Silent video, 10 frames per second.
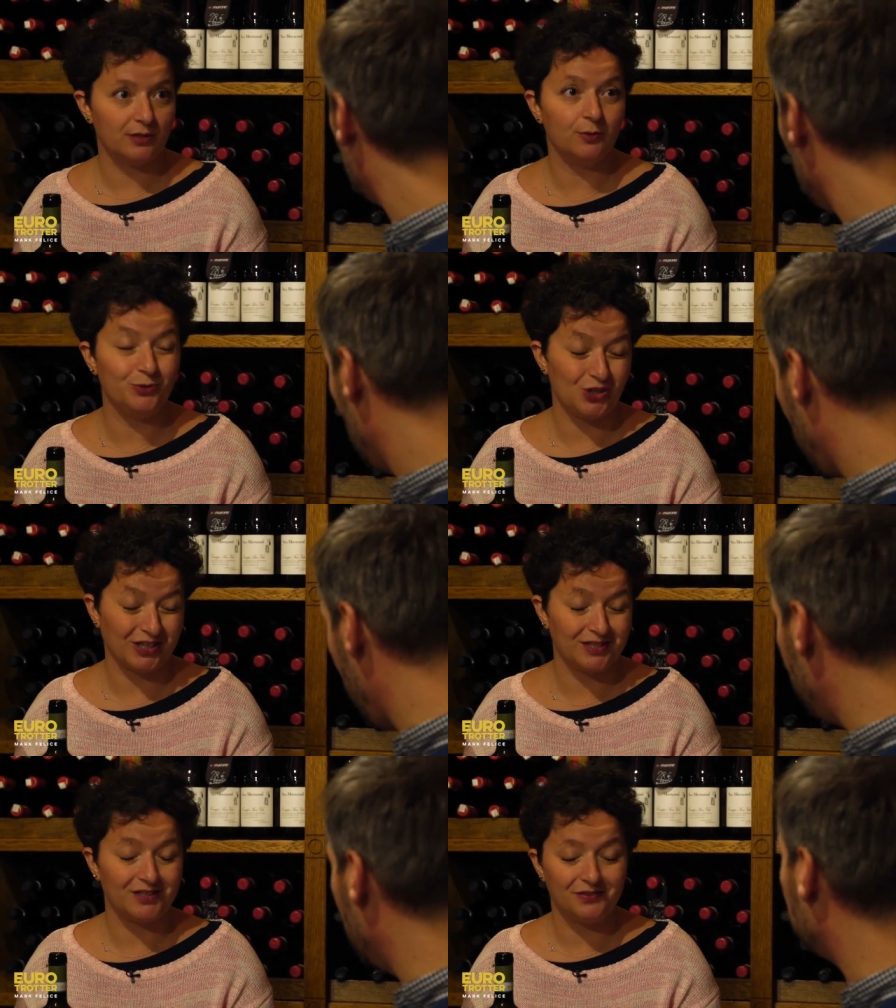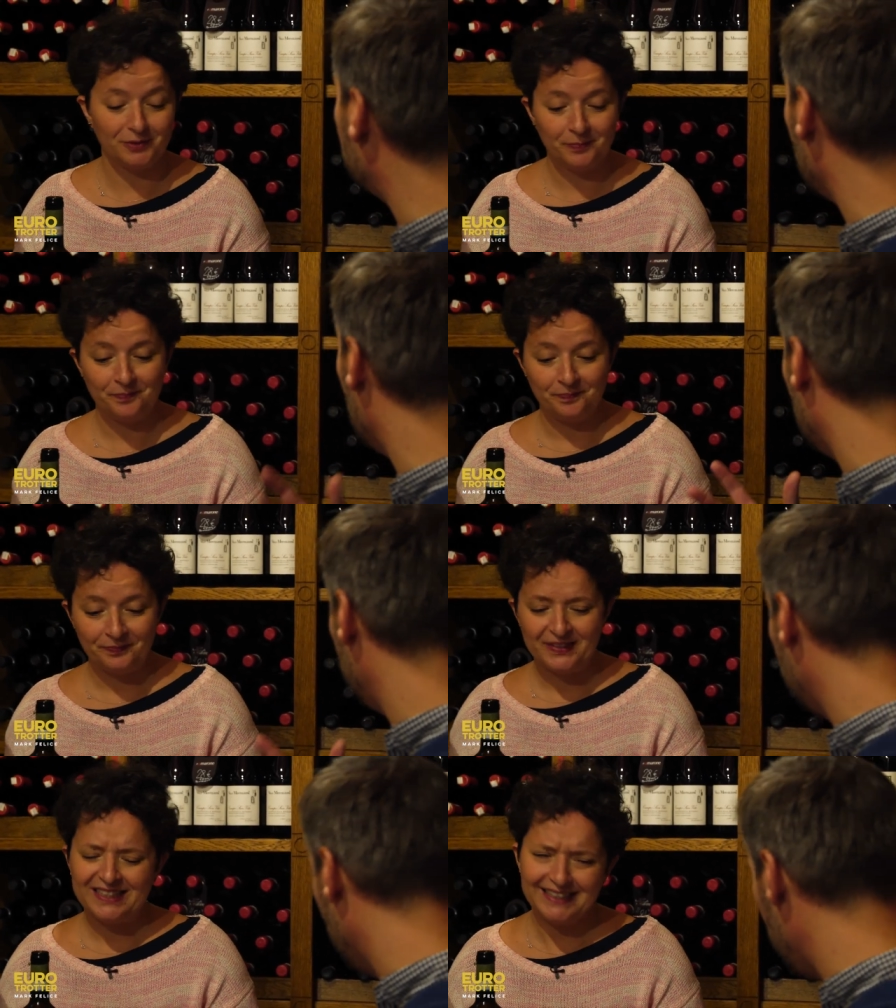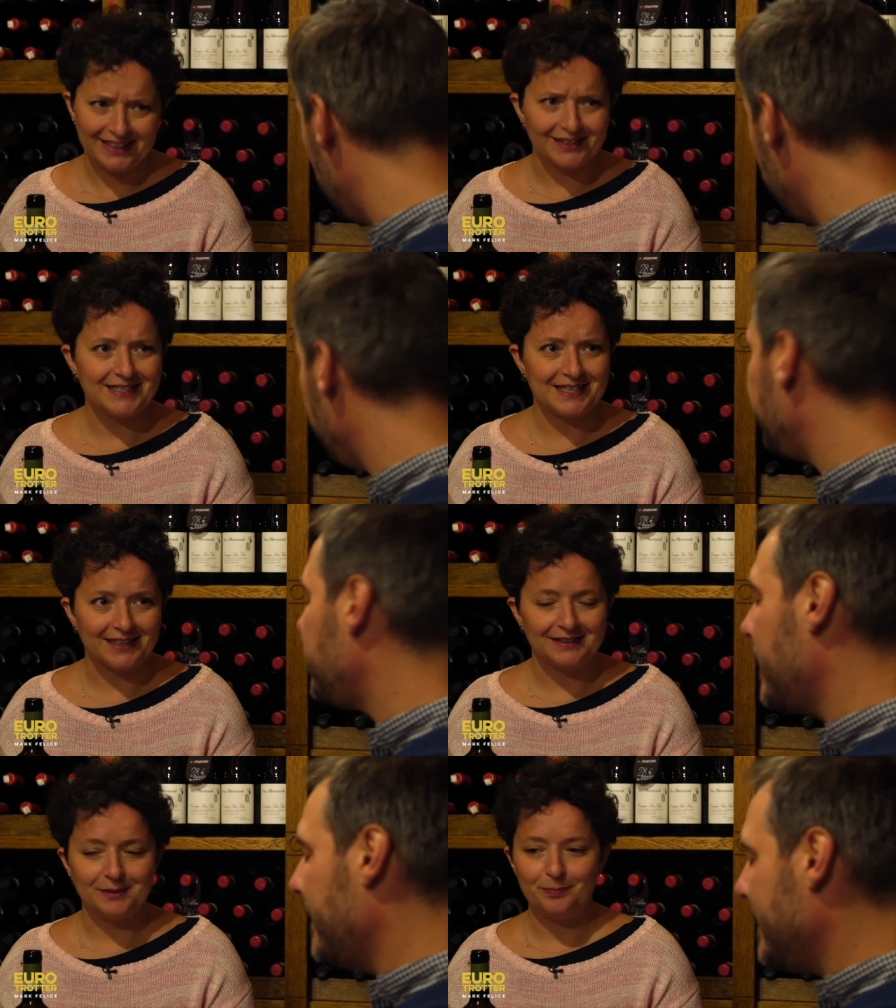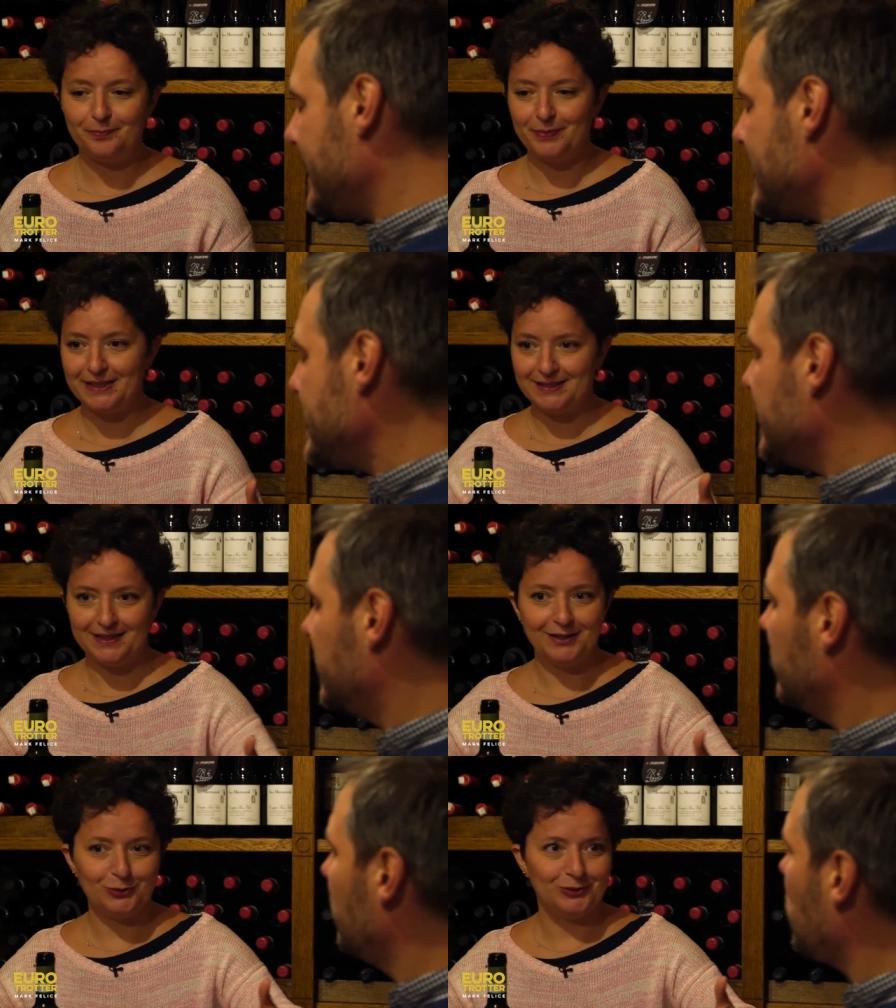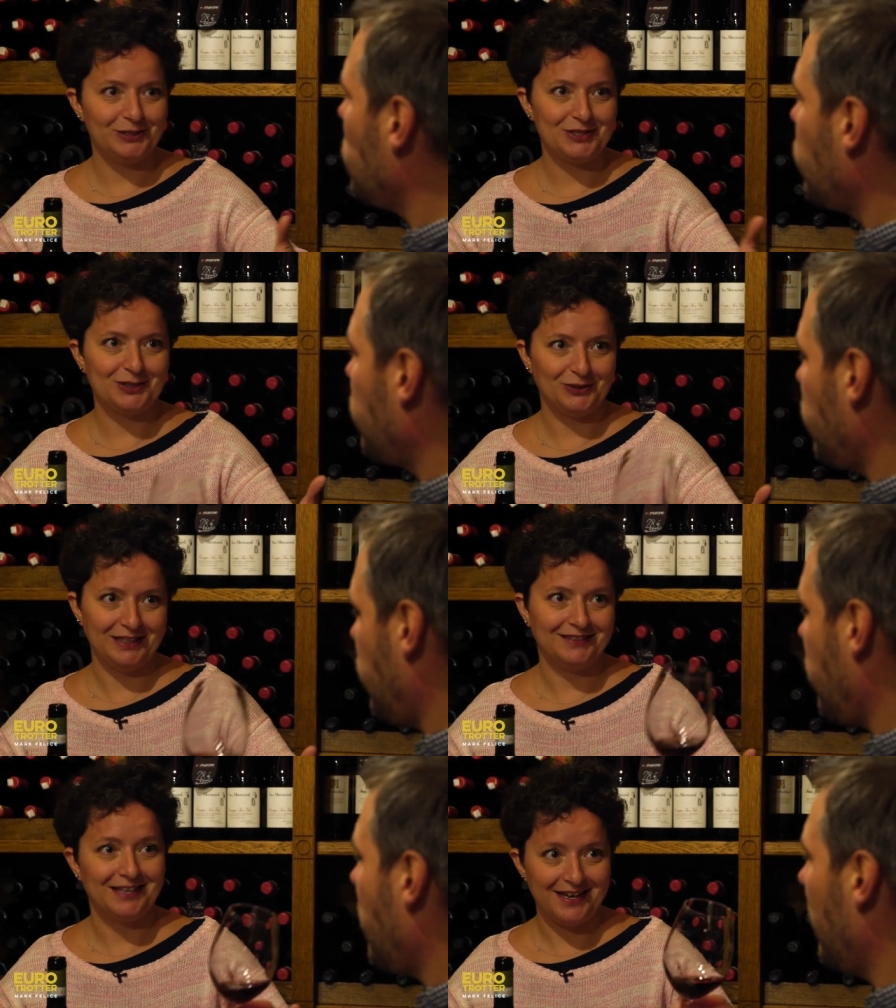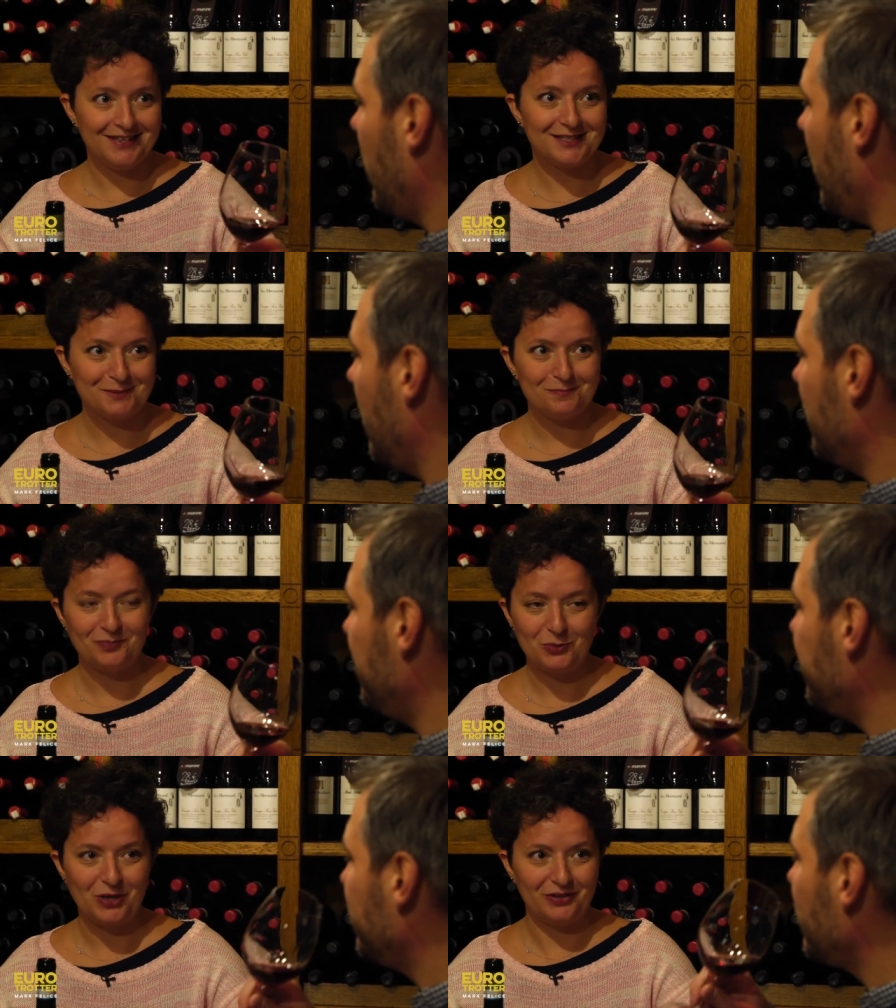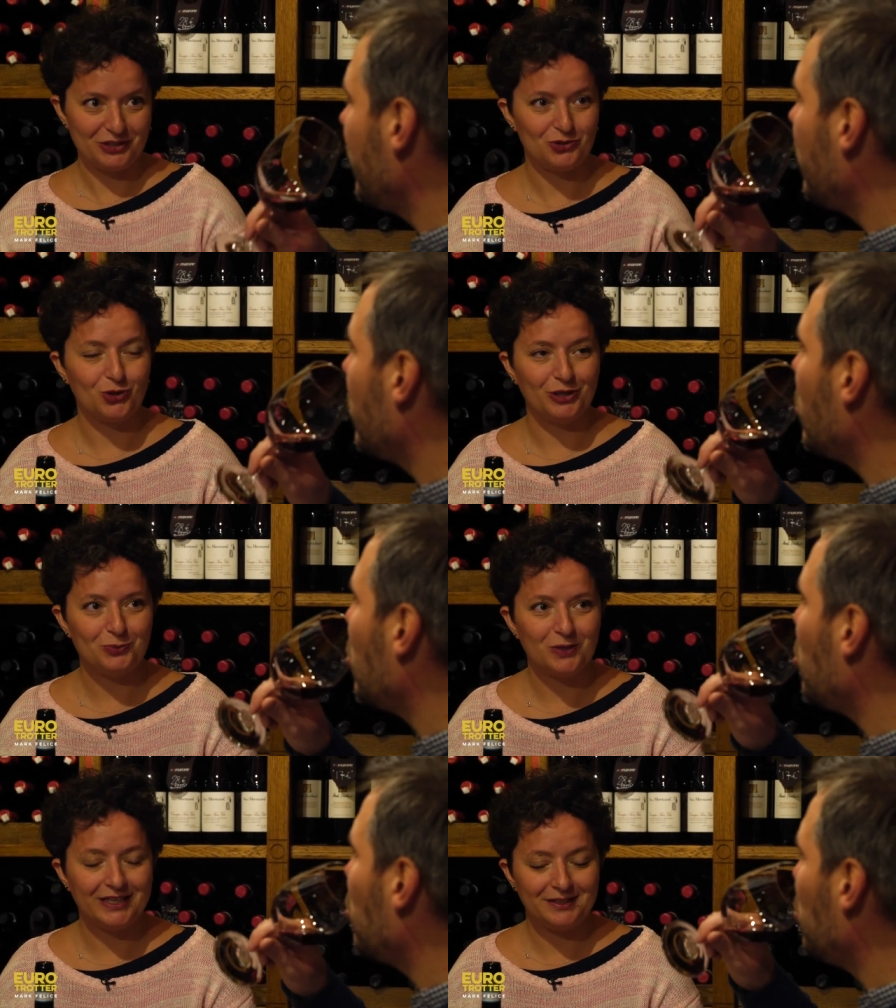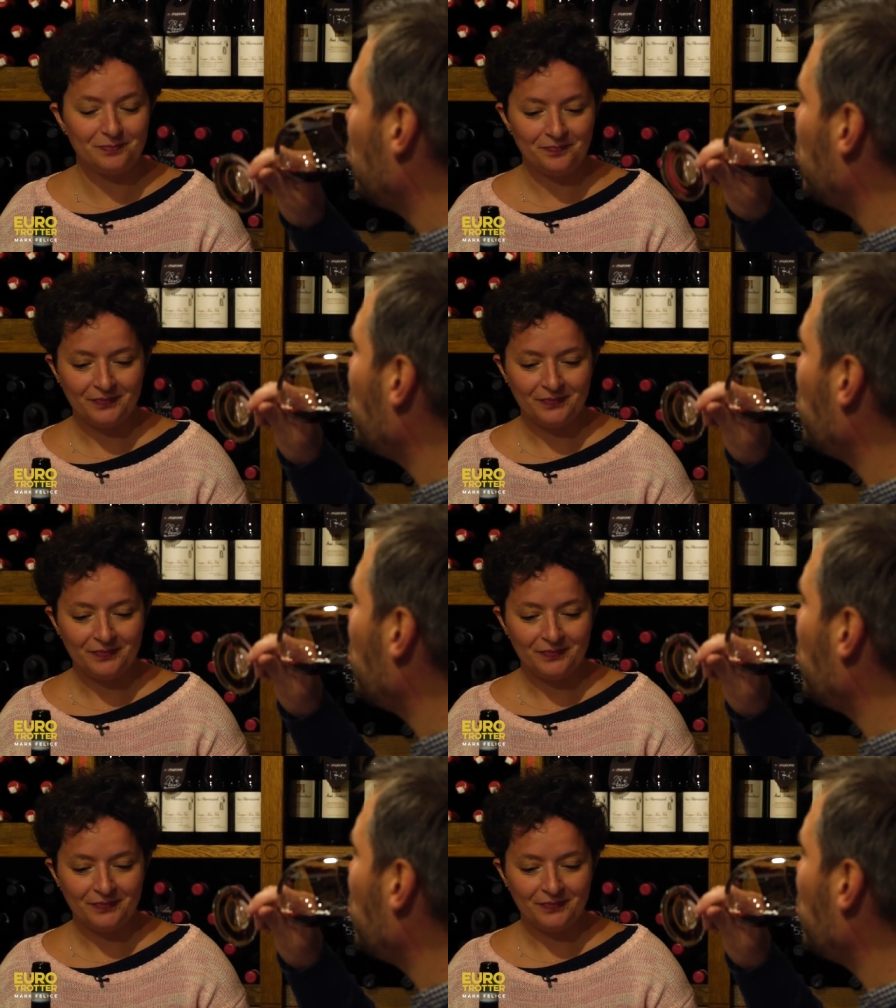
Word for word: objective. Okay, very sterile, right? Yeah, exactly. But now is not that case. Okay. We are enjoying wine.